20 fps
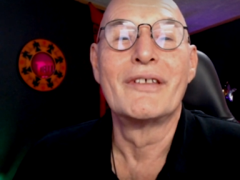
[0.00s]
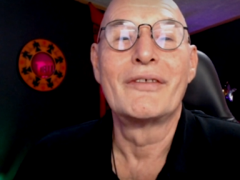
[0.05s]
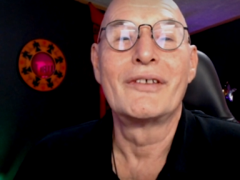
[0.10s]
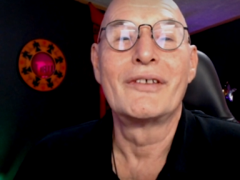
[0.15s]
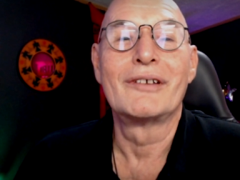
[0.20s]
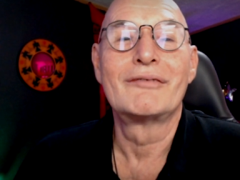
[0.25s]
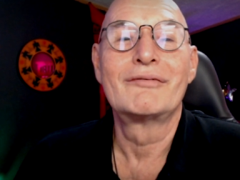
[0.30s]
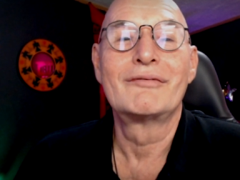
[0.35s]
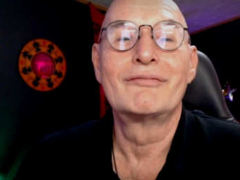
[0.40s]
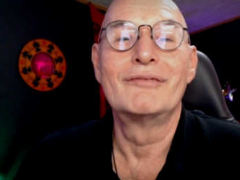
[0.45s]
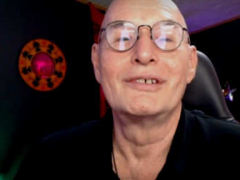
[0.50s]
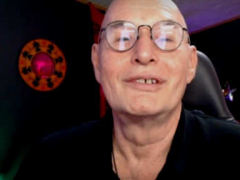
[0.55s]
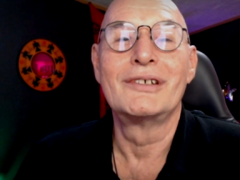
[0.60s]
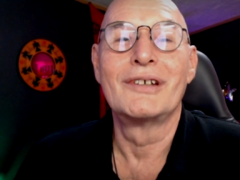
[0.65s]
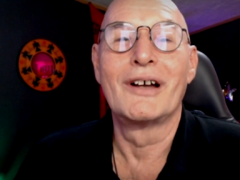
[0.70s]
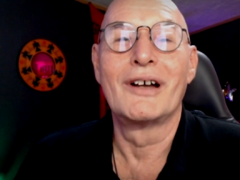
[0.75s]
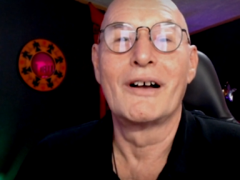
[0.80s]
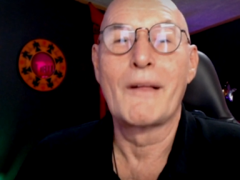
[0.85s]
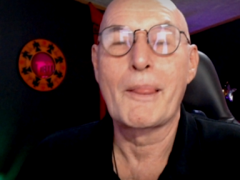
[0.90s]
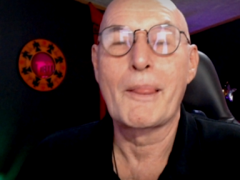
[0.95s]
that we
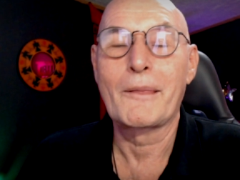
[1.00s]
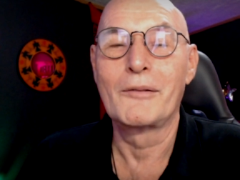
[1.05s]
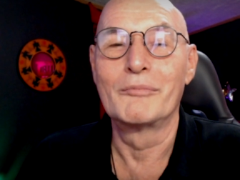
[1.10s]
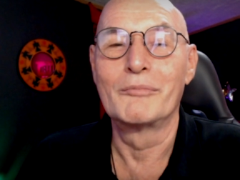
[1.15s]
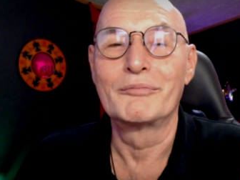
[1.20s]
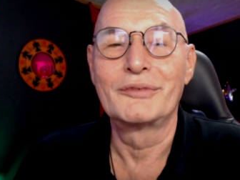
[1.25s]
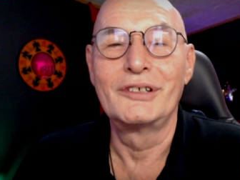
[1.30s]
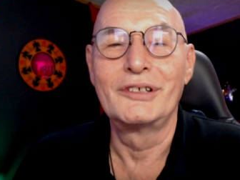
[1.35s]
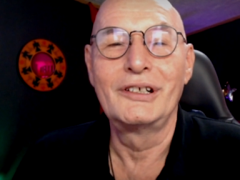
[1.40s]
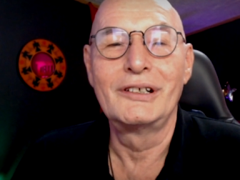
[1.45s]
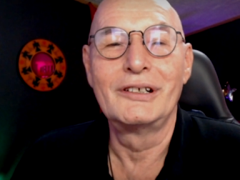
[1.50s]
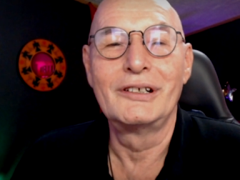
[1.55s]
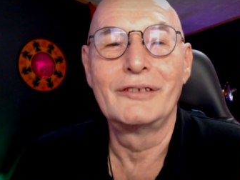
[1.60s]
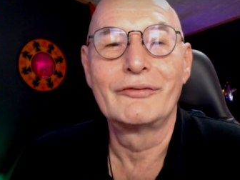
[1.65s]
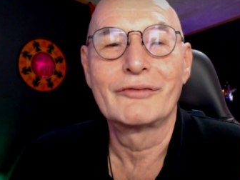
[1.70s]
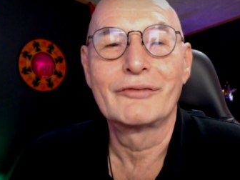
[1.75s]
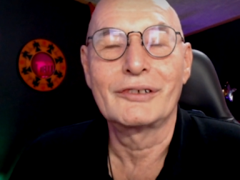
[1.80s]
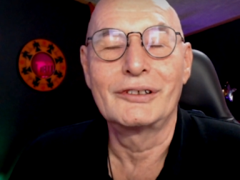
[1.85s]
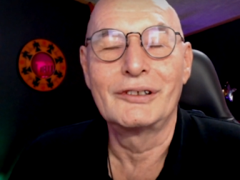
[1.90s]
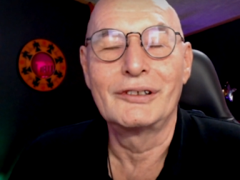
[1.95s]
are completely
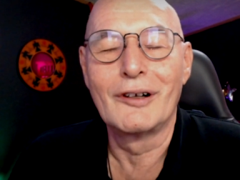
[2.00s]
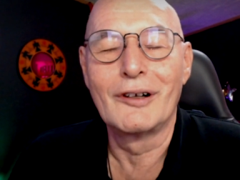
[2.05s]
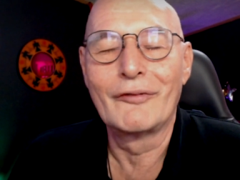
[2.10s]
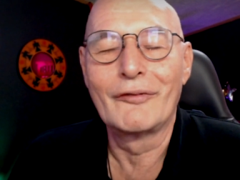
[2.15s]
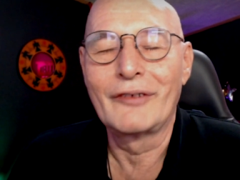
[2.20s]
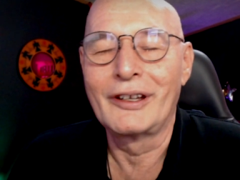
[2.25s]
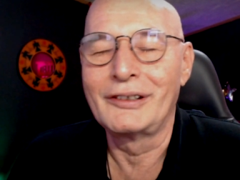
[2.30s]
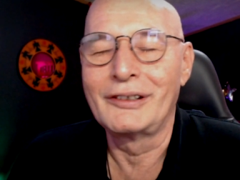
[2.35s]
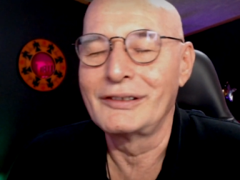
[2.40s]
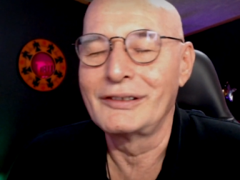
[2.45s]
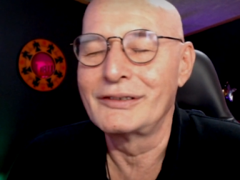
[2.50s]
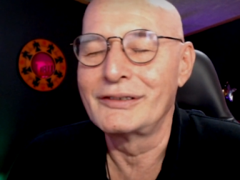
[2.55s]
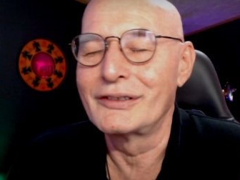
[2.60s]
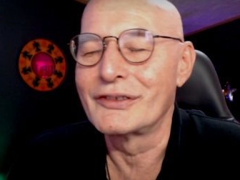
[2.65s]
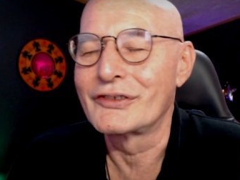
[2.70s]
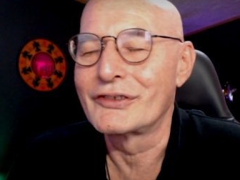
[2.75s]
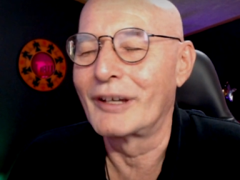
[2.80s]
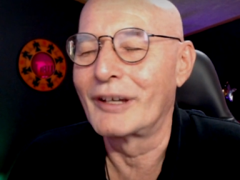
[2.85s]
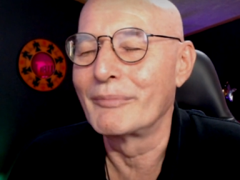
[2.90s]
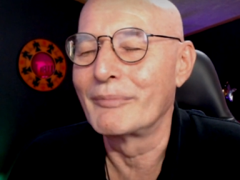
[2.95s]
free of any
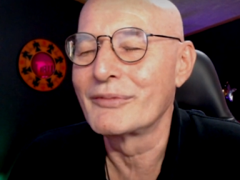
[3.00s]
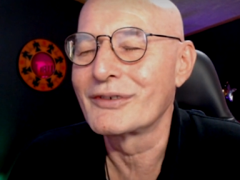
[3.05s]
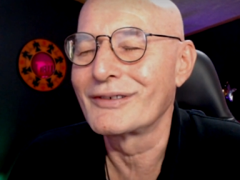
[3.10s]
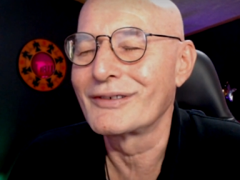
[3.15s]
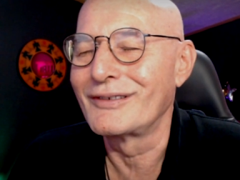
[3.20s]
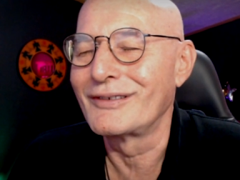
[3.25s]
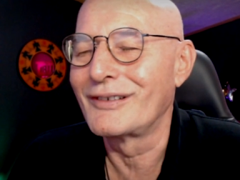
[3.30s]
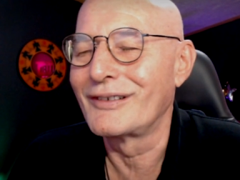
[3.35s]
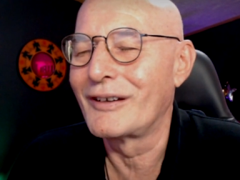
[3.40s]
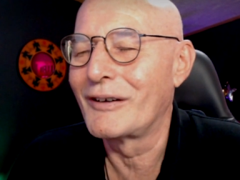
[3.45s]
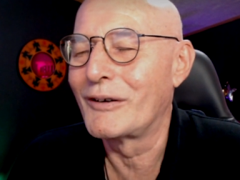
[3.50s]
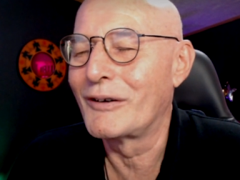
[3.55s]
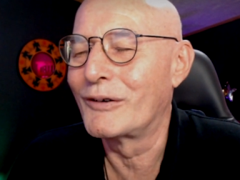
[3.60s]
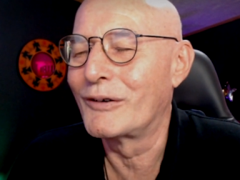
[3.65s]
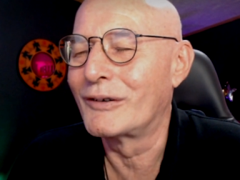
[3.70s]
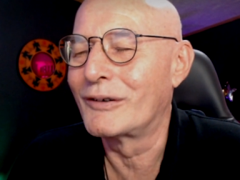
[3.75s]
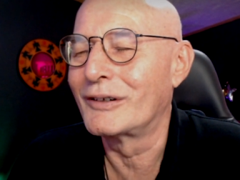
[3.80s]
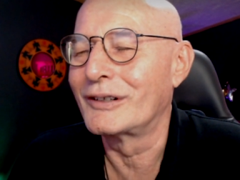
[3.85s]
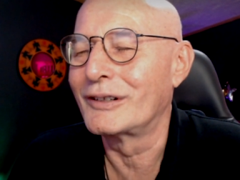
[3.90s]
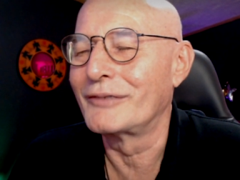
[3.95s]
deception
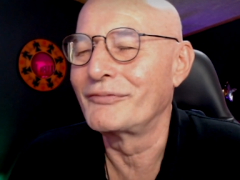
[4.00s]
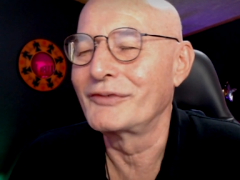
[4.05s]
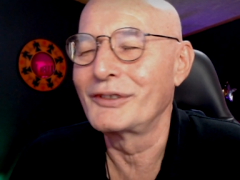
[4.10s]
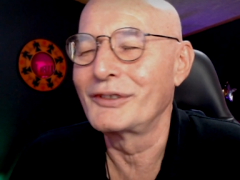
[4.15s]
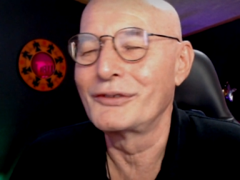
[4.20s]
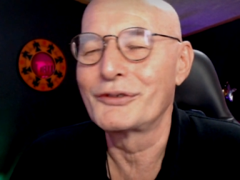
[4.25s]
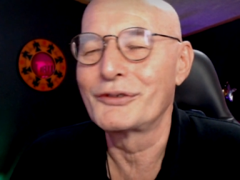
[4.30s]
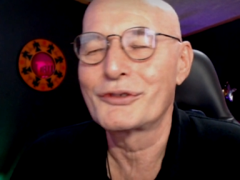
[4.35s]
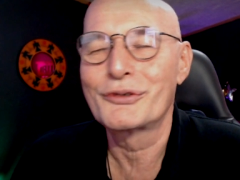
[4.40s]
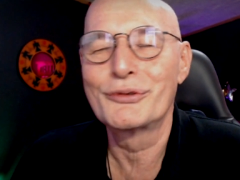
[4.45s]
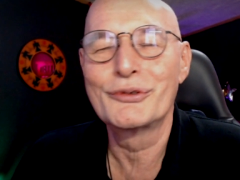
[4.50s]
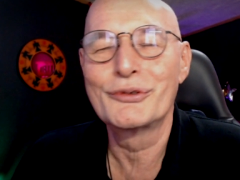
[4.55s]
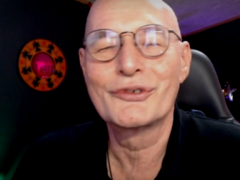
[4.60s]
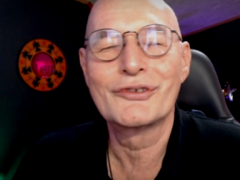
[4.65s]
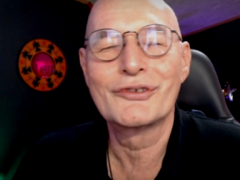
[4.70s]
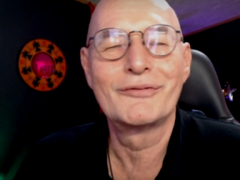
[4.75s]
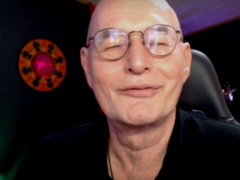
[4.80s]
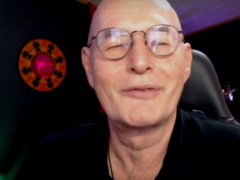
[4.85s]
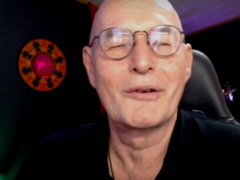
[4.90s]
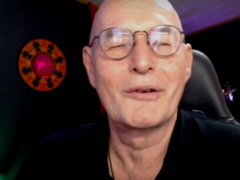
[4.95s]
or
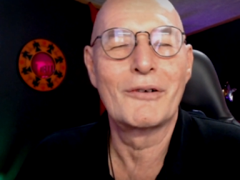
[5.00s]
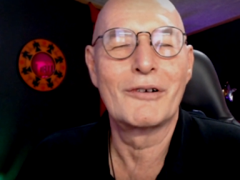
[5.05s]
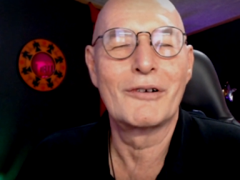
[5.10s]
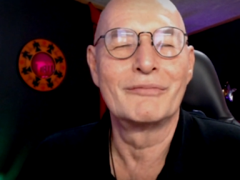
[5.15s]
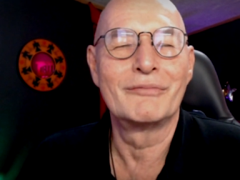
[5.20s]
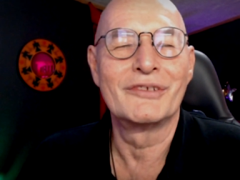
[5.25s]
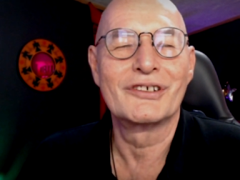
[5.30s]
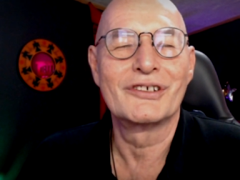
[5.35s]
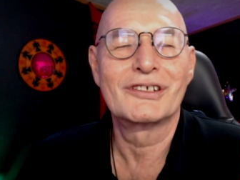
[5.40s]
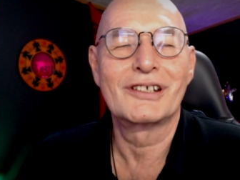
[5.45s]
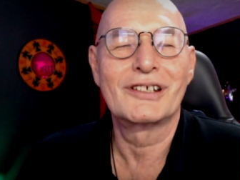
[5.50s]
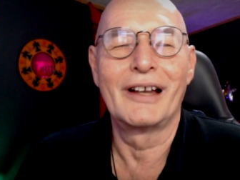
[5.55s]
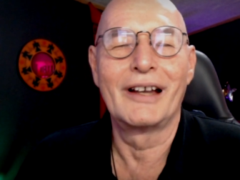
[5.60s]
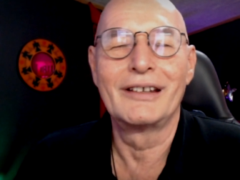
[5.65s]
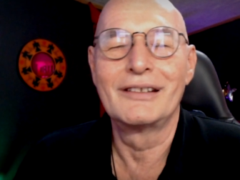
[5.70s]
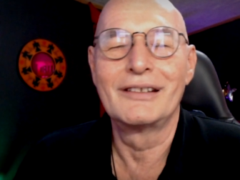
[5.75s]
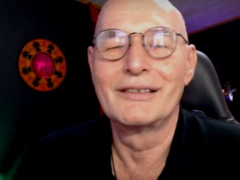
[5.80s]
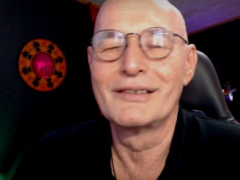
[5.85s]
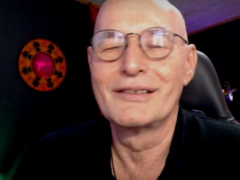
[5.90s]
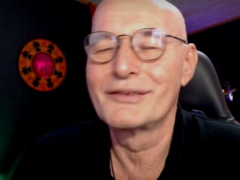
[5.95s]
intrusion or
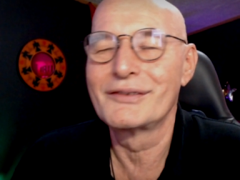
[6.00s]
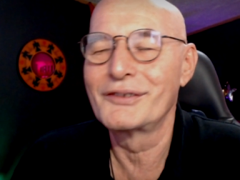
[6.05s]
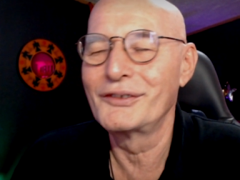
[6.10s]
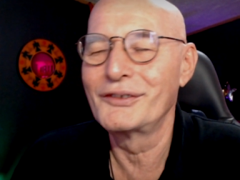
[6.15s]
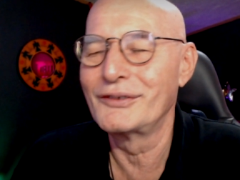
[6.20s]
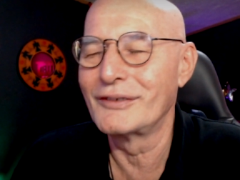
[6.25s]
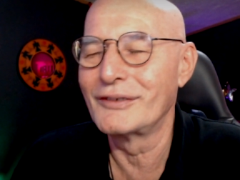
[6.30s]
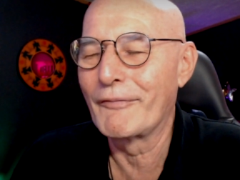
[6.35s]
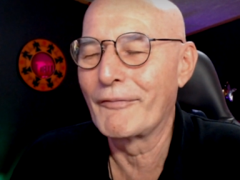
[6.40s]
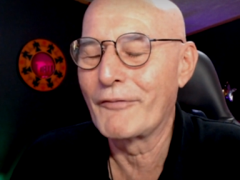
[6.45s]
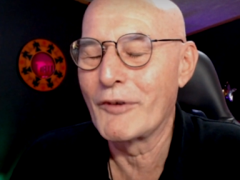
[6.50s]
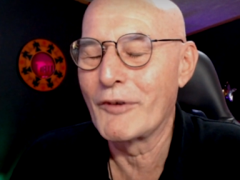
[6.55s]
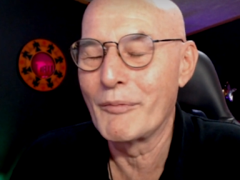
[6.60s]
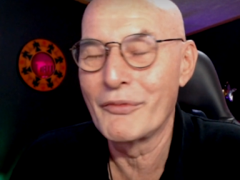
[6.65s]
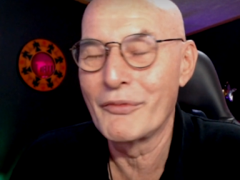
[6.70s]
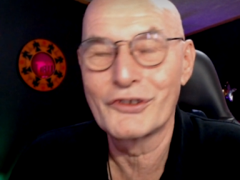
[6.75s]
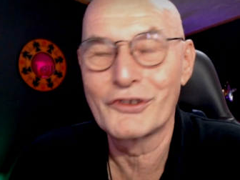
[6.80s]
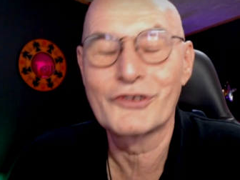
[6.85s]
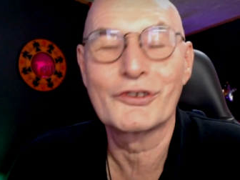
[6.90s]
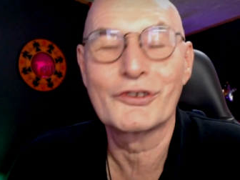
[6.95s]
misguidance, you know, from
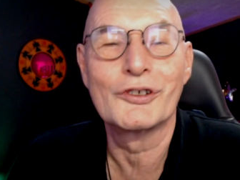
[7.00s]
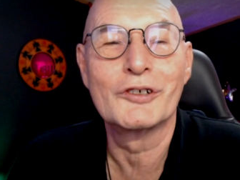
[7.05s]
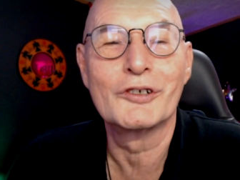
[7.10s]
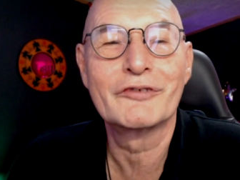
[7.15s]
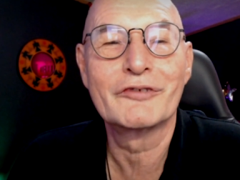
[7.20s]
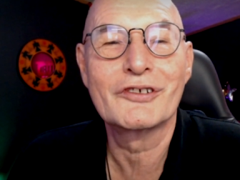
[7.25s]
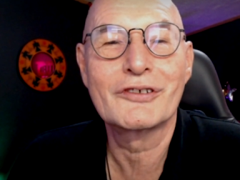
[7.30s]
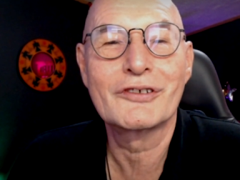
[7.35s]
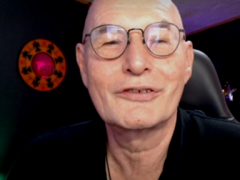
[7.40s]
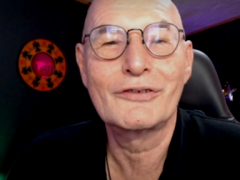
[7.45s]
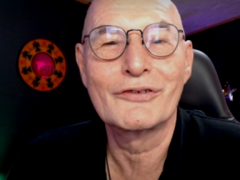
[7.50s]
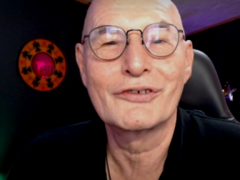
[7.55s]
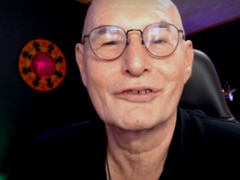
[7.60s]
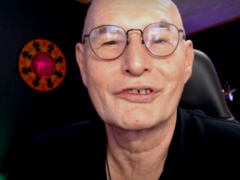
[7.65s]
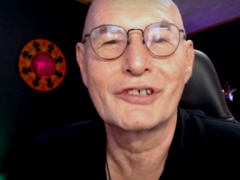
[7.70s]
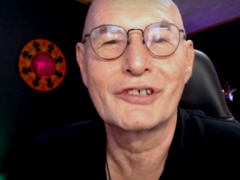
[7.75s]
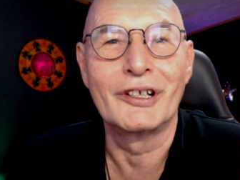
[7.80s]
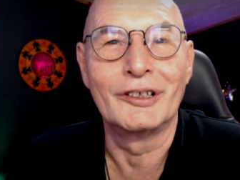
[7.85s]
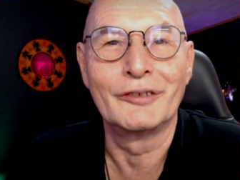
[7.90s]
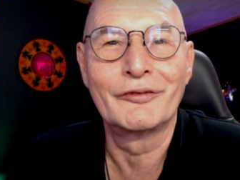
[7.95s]
the service to
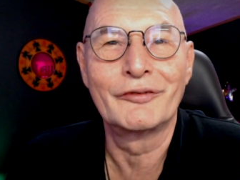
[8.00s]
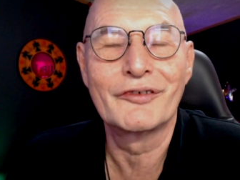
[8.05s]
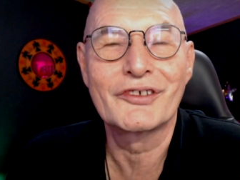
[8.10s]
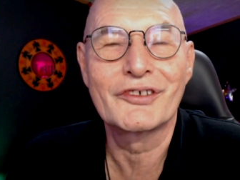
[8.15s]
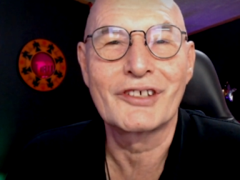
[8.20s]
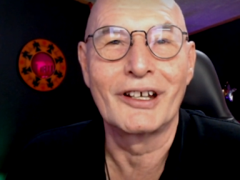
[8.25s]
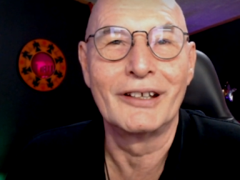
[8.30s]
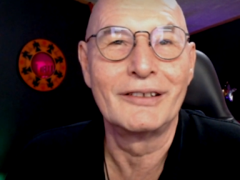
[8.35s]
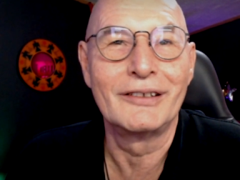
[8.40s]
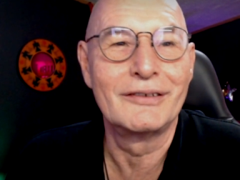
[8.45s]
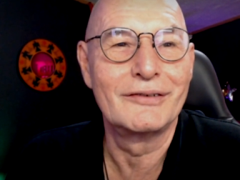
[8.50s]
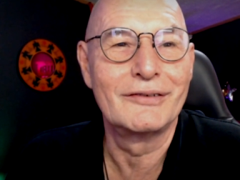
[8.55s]
self side.